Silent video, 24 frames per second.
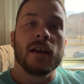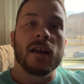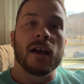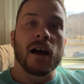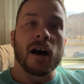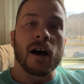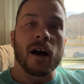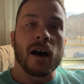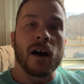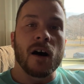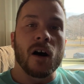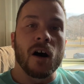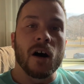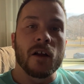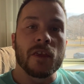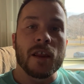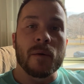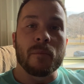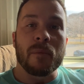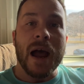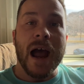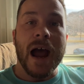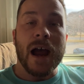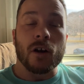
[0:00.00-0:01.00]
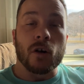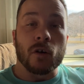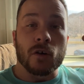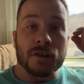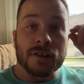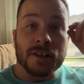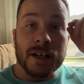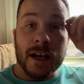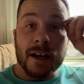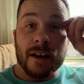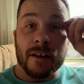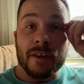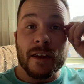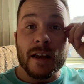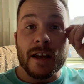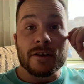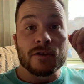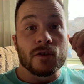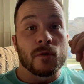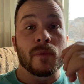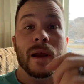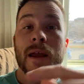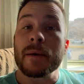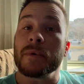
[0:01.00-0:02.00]
uh, on the backhaul side of things,
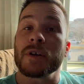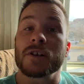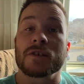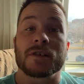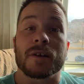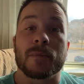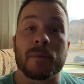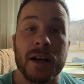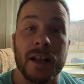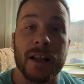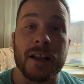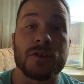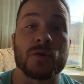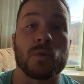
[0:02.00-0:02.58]
or maybe you're somebody that's